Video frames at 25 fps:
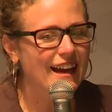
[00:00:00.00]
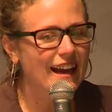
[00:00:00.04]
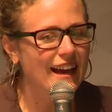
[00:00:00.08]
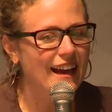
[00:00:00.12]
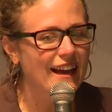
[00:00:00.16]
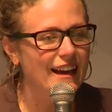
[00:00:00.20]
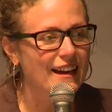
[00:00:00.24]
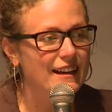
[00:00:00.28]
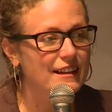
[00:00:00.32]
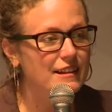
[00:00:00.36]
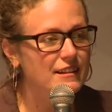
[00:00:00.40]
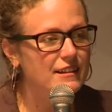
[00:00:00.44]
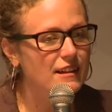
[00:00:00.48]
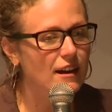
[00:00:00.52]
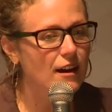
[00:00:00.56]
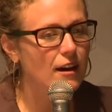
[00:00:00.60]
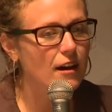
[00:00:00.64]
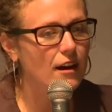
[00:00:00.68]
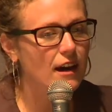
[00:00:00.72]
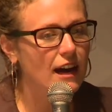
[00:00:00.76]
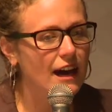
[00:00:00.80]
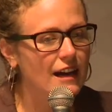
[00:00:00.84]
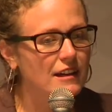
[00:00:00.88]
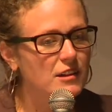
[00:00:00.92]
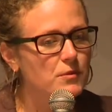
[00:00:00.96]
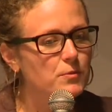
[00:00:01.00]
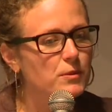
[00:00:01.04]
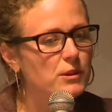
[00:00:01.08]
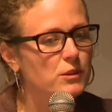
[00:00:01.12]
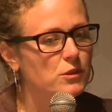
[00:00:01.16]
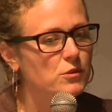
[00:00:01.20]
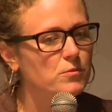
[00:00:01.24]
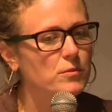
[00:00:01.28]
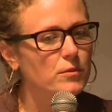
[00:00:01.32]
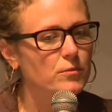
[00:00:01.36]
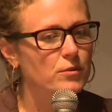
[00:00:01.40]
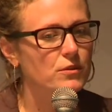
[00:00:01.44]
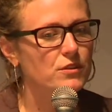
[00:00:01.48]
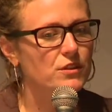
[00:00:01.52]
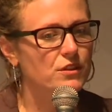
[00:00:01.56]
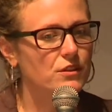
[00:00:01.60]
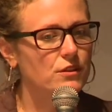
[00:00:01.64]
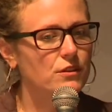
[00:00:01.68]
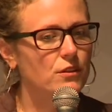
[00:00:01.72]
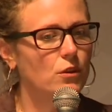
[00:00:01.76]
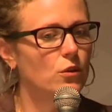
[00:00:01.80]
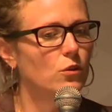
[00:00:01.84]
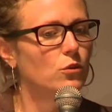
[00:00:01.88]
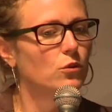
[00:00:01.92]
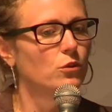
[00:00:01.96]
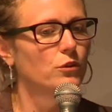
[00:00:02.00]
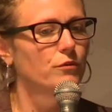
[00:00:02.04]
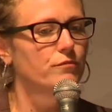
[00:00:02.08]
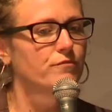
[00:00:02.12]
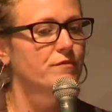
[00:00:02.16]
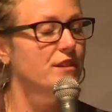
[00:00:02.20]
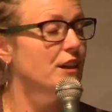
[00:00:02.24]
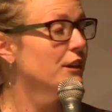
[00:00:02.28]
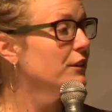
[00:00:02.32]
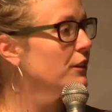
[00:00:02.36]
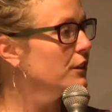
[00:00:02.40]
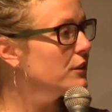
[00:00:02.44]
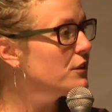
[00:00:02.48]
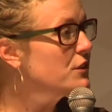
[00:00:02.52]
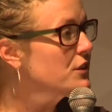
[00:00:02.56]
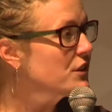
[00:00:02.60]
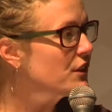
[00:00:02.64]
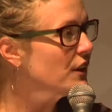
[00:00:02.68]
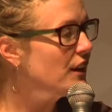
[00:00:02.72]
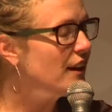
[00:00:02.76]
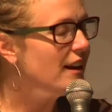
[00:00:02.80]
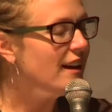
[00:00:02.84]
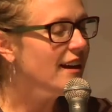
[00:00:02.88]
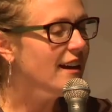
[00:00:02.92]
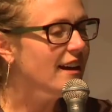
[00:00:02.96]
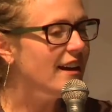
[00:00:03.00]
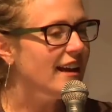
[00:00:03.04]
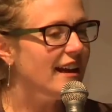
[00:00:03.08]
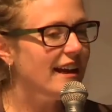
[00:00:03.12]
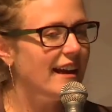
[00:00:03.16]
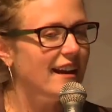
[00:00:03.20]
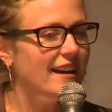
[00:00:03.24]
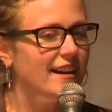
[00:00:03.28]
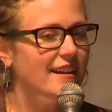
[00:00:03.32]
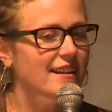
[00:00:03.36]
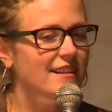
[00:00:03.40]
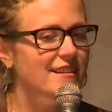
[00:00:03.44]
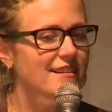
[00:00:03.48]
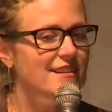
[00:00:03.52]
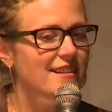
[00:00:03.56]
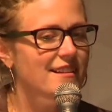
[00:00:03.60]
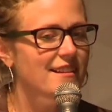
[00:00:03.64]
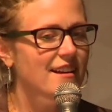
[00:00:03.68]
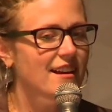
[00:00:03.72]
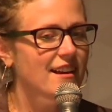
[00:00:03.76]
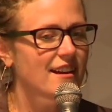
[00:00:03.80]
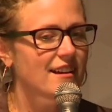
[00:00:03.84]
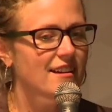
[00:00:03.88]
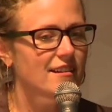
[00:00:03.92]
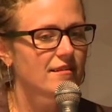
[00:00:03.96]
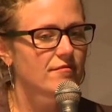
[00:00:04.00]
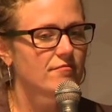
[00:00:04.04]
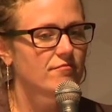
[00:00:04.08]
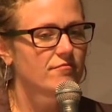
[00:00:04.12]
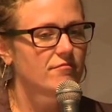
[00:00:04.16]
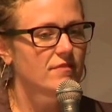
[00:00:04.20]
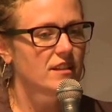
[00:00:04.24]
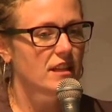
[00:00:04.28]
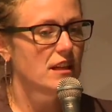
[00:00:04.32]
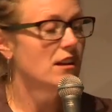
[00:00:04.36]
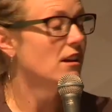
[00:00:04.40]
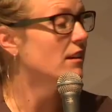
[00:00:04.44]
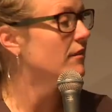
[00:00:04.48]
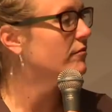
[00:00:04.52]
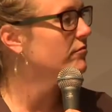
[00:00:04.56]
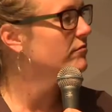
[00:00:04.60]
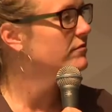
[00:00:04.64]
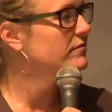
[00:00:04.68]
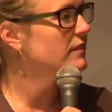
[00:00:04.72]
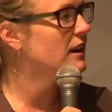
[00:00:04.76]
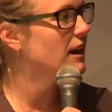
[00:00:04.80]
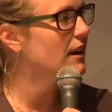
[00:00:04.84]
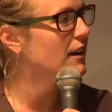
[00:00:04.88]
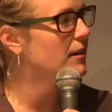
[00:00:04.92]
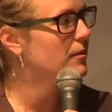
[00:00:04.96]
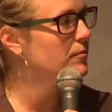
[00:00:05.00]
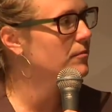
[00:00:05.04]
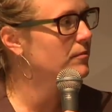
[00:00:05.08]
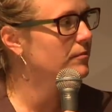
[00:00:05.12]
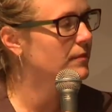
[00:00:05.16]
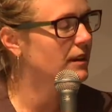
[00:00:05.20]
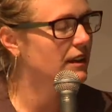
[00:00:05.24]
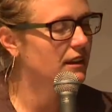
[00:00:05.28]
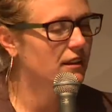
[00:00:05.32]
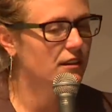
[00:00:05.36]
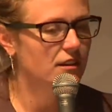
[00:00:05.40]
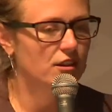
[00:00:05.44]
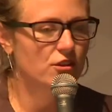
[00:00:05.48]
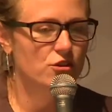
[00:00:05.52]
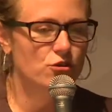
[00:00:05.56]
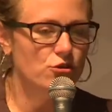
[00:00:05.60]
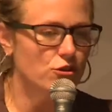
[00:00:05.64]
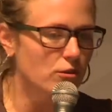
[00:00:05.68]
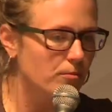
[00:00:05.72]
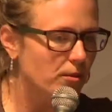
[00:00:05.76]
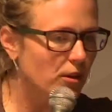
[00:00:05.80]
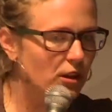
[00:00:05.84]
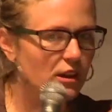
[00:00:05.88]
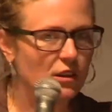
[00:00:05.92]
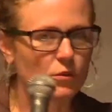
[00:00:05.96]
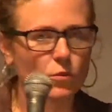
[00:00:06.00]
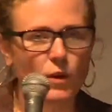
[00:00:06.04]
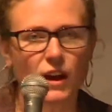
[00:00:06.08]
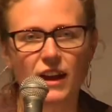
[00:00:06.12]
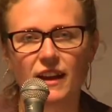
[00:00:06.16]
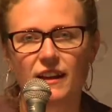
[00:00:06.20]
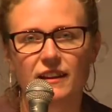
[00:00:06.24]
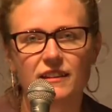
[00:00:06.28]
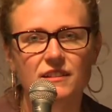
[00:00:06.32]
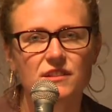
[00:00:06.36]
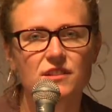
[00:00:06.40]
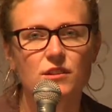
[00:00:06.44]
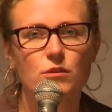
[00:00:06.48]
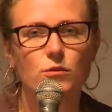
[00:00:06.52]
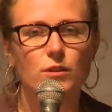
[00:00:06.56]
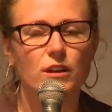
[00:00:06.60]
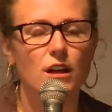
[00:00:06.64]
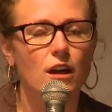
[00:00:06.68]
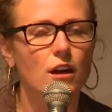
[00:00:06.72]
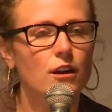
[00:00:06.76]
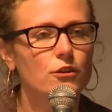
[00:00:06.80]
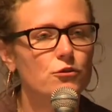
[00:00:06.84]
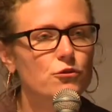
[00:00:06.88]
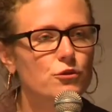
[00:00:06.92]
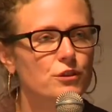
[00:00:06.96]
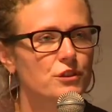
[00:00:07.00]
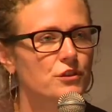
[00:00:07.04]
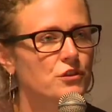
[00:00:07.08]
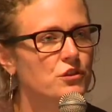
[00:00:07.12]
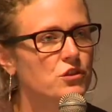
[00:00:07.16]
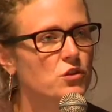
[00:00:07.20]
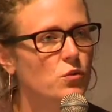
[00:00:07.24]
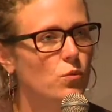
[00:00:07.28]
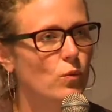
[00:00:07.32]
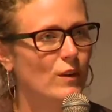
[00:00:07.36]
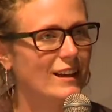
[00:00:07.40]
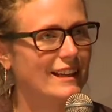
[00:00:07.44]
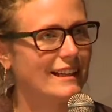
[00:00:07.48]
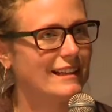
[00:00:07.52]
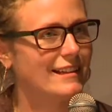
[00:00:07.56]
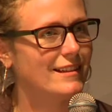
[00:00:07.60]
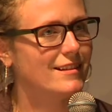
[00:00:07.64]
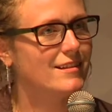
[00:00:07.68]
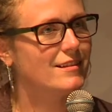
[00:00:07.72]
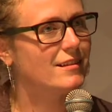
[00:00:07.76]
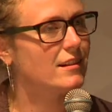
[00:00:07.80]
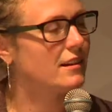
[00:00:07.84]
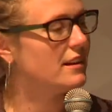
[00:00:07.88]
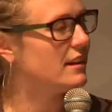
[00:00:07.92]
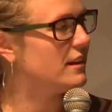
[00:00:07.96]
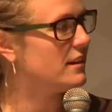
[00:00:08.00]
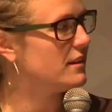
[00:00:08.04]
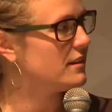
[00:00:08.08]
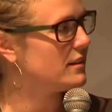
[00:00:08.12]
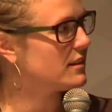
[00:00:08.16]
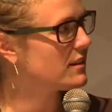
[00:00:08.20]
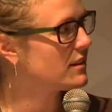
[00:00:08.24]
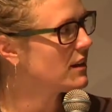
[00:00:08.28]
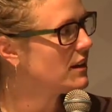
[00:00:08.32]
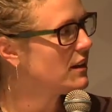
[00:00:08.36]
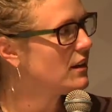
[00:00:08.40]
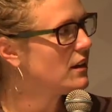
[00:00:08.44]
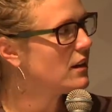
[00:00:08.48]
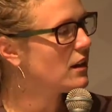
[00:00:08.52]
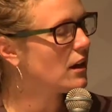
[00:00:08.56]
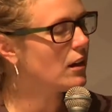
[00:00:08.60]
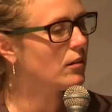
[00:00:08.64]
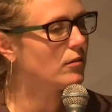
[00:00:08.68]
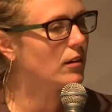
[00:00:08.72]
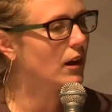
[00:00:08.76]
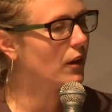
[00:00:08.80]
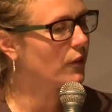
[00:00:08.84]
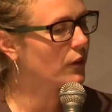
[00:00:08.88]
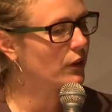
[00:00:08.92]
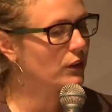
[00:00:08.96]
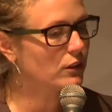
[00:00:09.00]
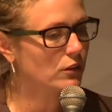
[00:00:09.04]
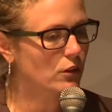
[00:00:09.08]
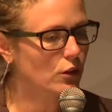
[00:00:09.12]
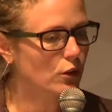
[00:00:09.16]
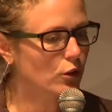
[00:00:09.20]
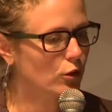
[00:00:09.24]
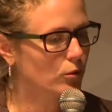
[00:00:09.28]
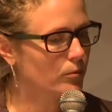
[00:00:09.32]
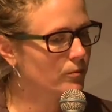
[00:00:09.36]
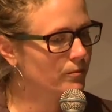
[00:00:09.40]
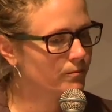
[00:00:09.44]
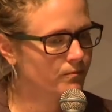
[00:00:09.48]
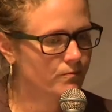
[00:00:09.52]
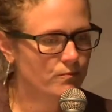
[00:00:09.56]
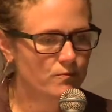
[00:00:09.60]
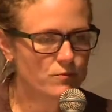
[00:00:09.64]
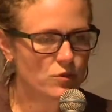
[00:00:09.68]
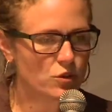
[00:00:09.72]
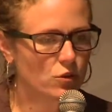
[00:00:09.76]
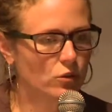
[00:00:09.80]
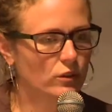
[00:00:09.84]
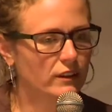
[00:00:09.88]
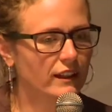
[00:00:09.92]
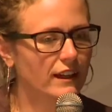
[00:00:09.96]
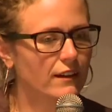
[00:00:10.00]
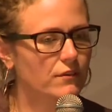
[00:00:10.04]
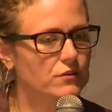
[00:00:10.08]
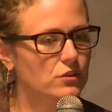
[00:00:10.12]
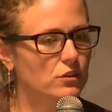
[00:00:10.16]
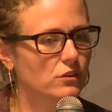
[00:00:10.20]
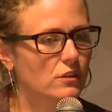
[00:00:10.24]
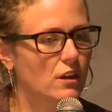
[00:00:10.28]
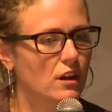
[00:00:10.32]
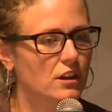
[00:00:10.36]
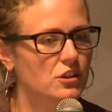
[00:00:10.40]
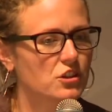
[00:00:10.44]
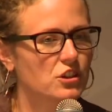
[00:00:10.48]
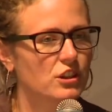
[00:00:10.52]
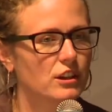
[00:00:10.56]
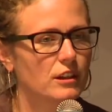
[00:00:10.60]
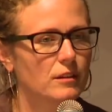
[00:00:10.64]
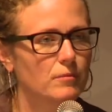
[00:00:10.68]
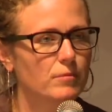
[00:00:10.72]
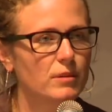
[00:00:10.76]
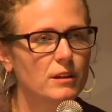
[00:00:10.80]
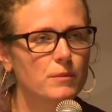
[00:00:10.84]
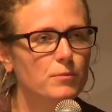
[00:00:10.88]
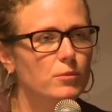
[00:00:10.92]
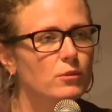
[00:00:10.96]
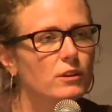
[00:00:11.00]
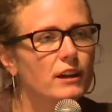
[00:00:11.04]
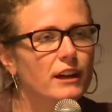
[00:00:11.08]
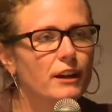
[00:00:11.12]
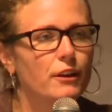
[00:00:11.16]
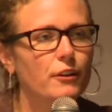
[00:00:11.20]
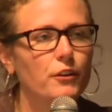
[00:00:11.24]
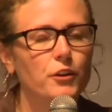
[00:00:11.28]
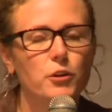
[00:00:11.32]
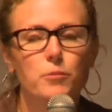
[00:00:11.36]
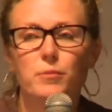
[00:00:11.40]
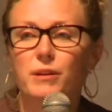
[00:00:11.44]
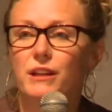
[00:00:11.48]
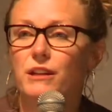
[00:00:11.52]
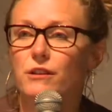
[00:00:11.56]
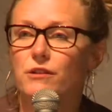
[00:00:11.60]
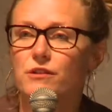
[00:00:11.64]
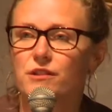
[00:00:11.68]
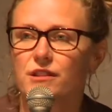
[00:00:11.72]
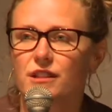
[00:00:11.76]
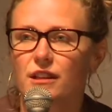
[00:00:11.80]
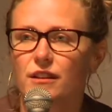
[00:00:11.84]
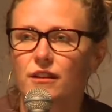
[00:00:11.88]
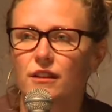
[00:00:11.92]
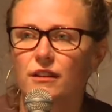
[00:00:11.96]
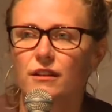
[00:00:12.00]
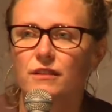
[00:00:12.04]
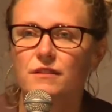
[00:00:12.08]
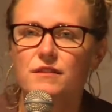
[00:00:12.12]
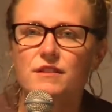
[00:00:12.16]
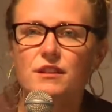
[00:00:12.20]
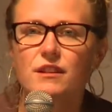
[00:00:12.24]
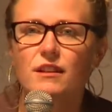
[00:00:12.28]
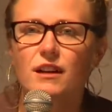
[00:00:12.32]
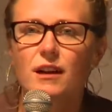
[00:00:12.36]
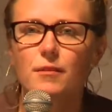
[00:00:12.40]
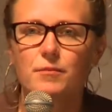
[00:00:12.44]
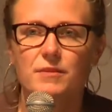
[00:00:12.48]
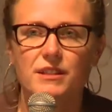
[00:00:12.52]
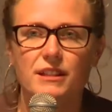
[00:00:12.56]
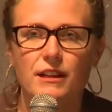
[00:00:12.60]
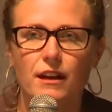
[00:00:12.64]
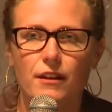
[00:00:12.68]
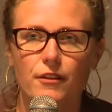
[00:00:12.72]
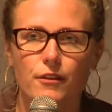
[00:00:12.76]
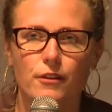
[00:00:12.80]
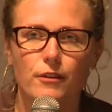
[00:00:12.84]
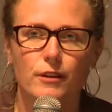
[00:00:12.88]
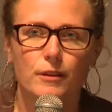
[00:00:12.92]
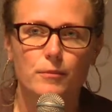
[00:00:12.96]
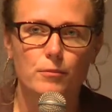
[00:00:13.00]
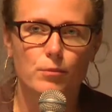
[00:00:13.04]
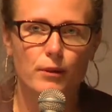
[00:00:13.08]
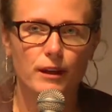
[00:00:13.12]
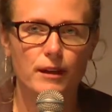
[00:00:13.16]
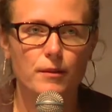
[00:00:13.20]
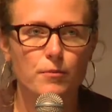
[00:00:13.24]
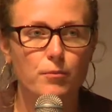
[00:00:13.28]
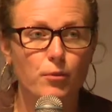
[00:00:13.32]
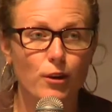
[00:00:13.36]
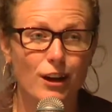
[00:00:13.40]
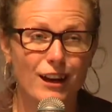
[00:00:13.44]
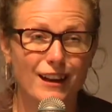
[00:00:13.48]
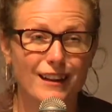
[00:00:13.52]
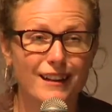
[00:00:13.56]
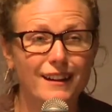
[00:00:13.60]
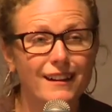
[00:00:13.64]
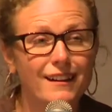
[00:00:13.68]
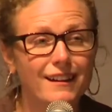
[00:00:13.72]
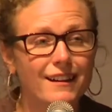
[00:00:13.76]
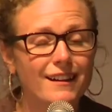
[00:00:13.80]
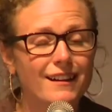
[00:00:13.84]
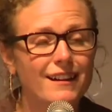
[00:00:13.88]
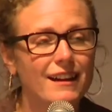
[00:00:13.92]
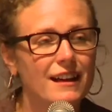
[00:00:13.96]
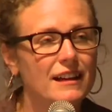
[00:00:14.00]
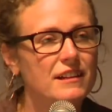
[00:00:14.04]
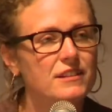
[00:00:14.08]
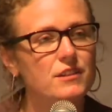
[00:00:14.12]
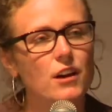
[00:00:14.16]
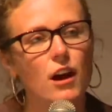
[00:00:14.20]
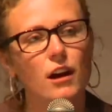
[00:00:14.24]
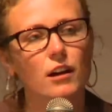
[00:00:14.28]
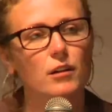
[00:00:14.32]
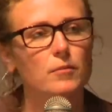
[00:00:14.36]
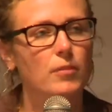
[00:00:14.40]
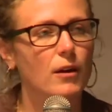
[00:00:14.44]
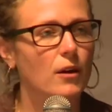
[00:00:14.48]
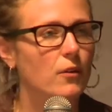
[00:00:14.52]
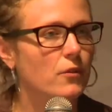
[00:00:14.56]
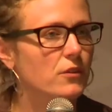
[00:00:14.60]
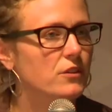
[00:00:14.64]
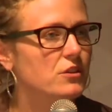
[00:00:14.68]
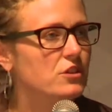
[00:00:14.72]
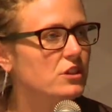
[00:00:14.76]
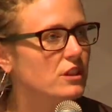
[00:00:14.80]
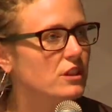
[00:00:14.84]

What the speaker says: And asked Peers members to hold dinners, and they did in a distributed way. And so in 120 cities around the globe, shortly after launching, people held a Peers dinner to come together and break bread and talk about the